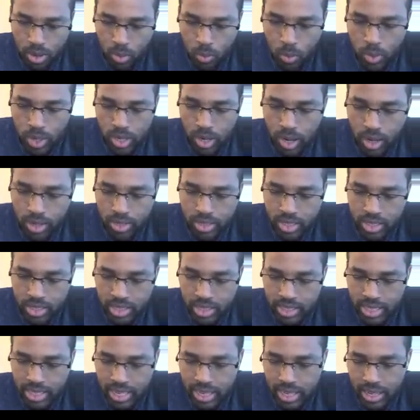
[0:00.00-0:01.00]
We call such a
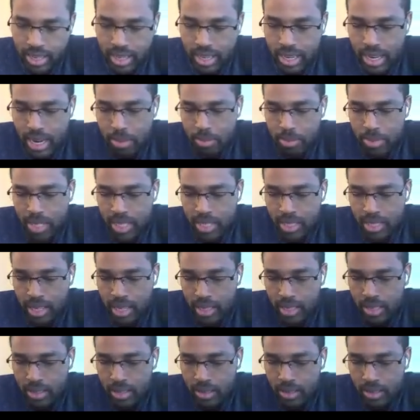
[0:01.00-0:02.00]
set the empty
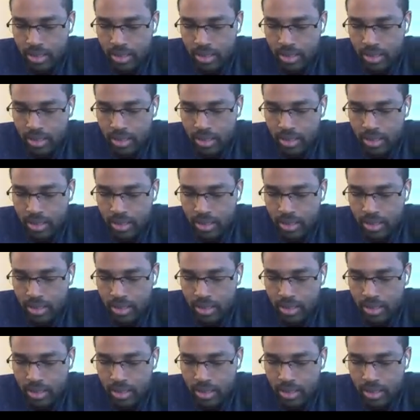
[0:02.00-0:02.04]
set.